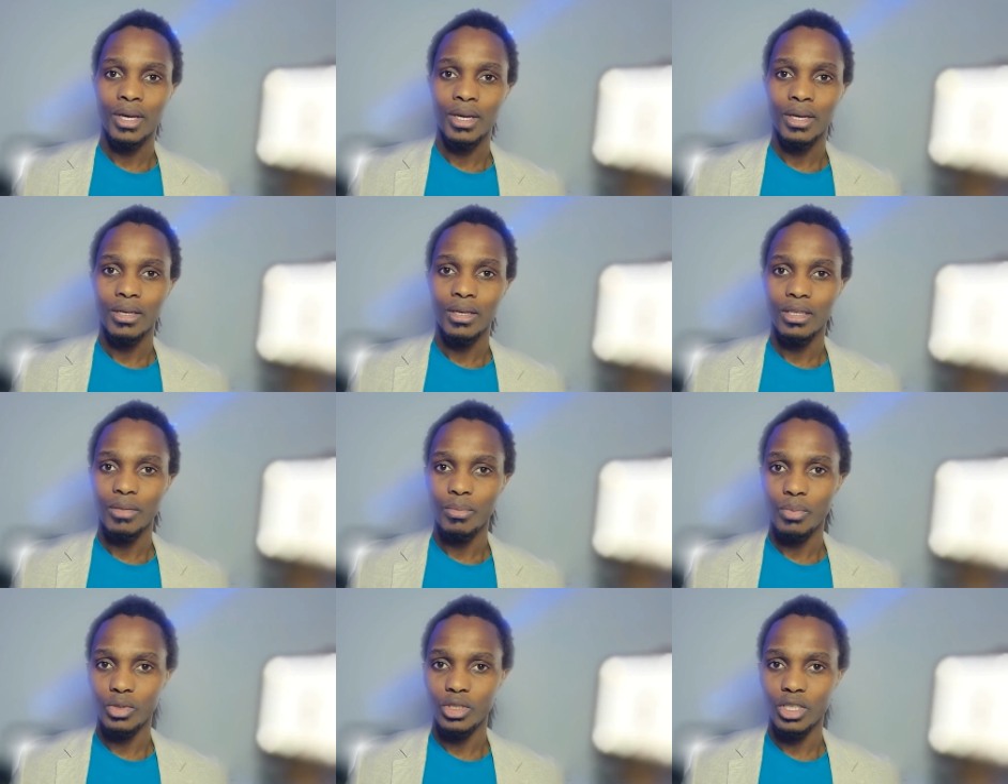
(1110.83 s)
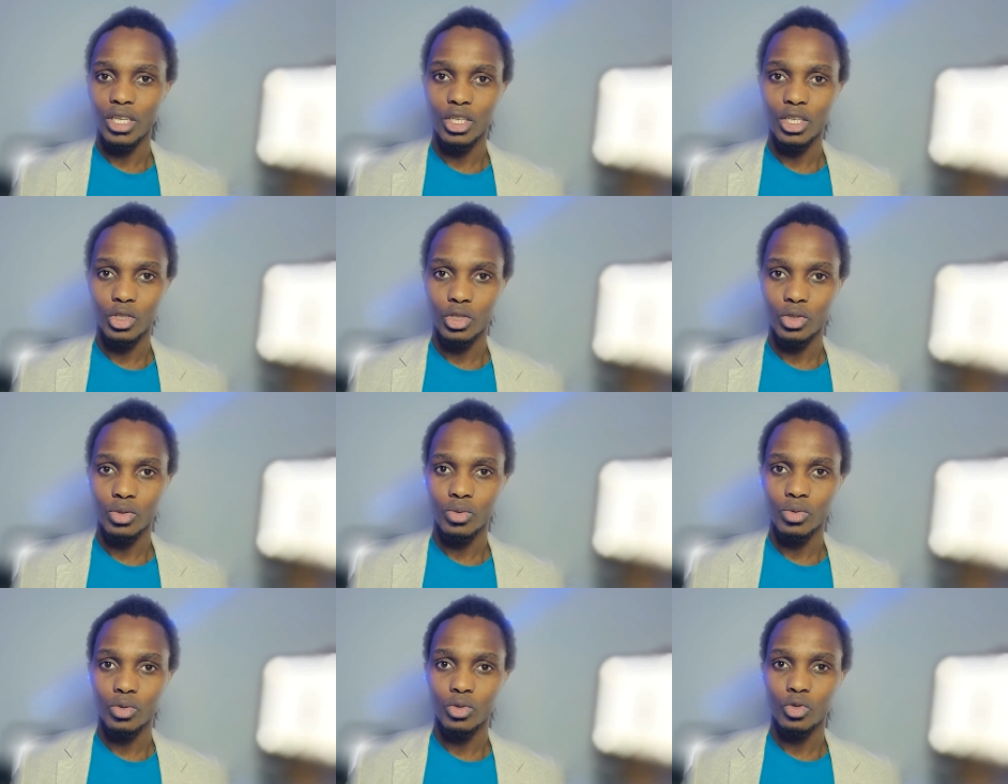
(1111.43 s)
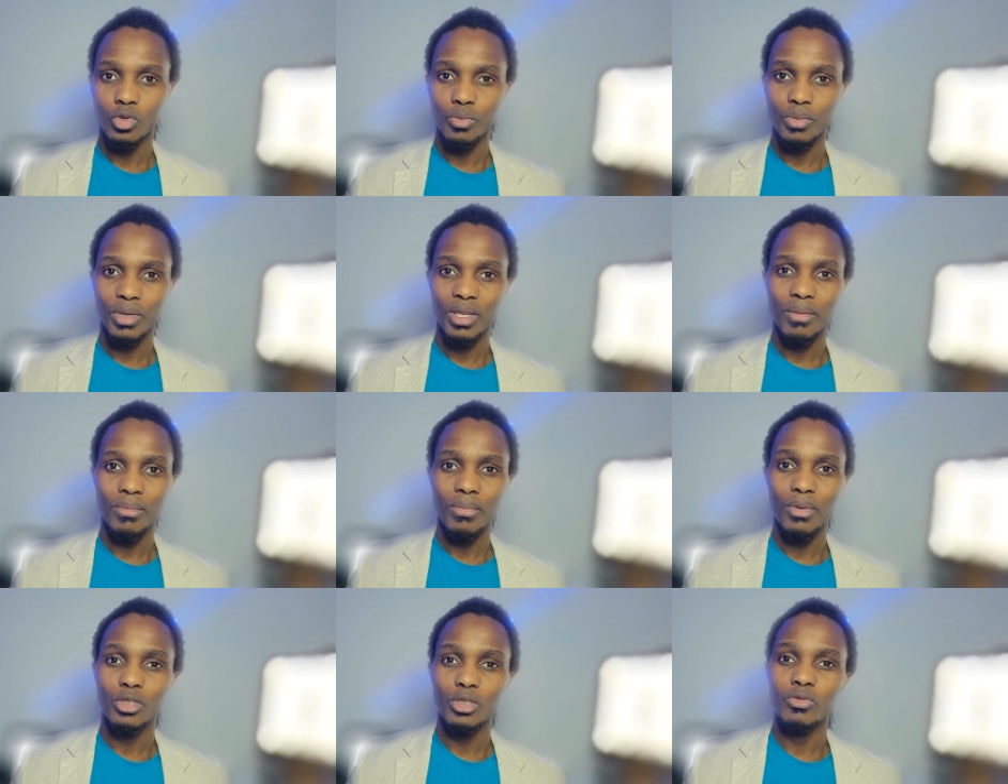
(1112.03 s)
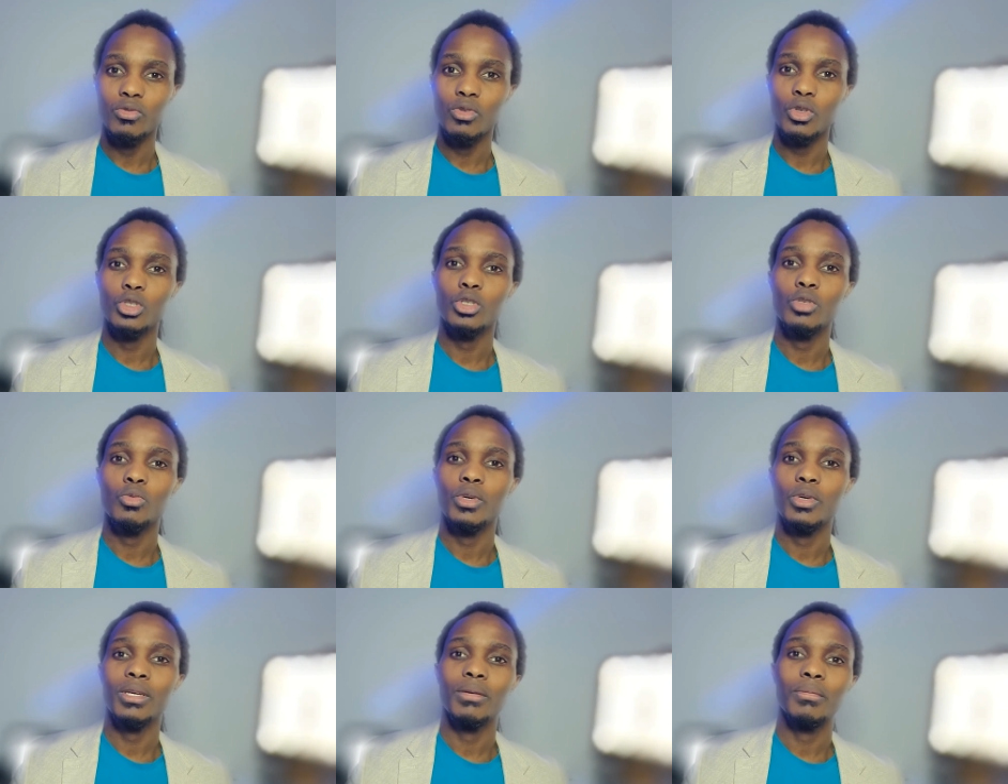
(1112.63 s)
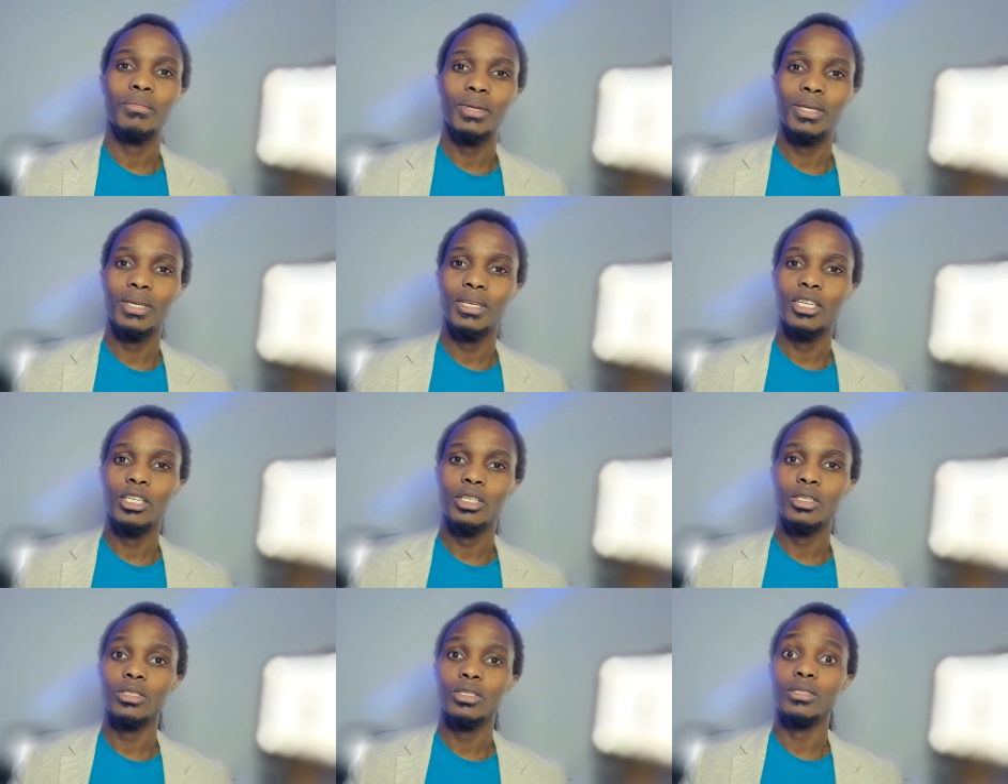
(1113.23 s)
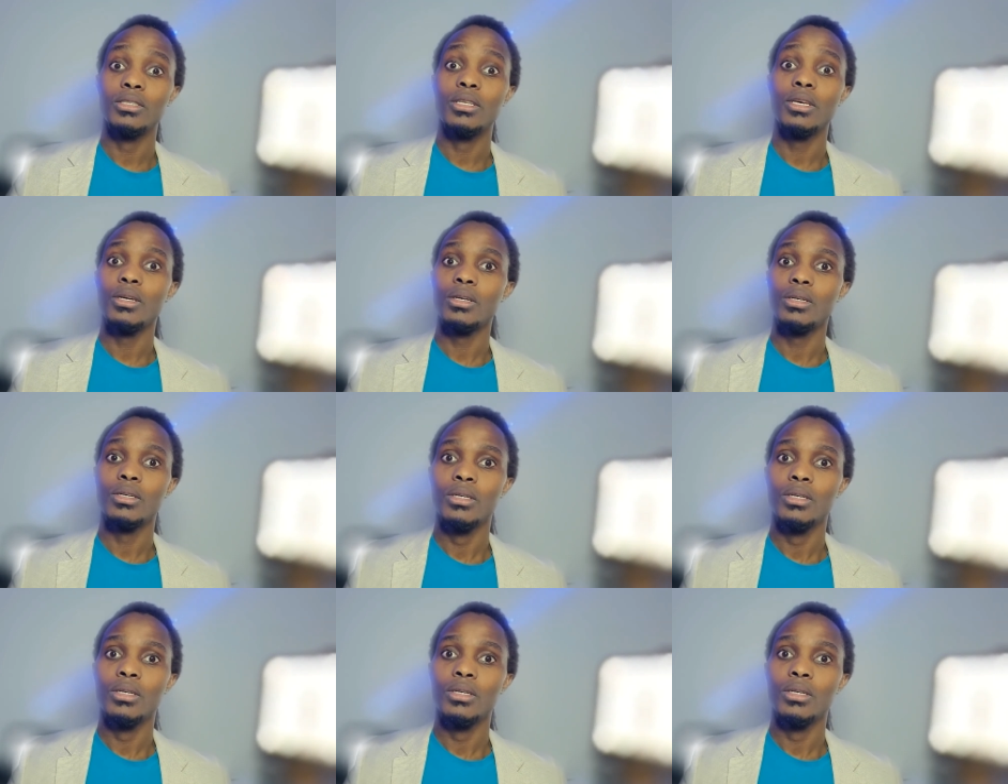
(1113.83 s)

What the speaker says: The potential to be the best version we can be is there.